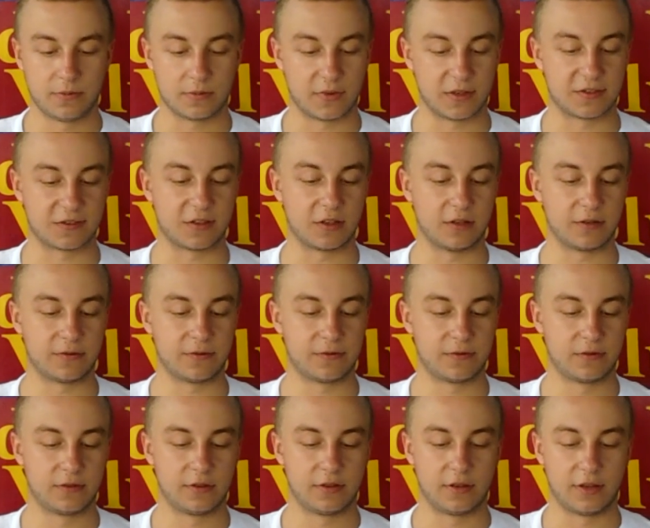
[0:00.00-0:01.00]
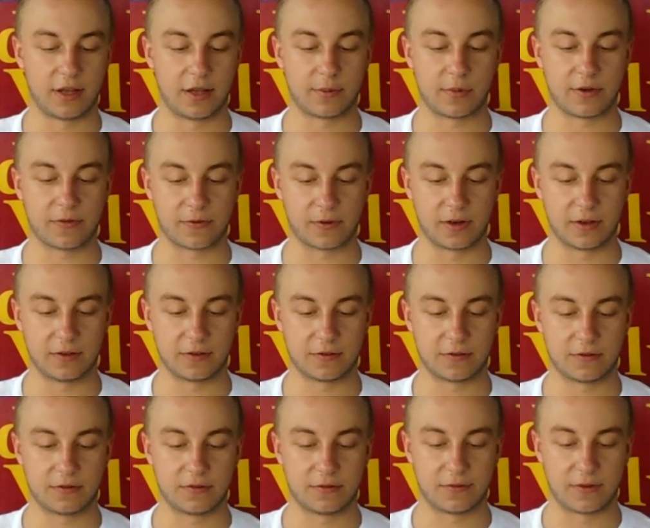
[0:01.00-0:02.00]
Myself and my
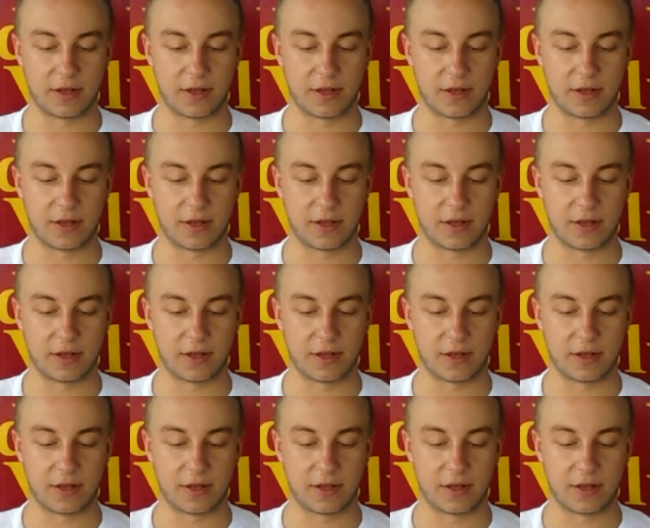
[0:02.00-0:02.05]
friends,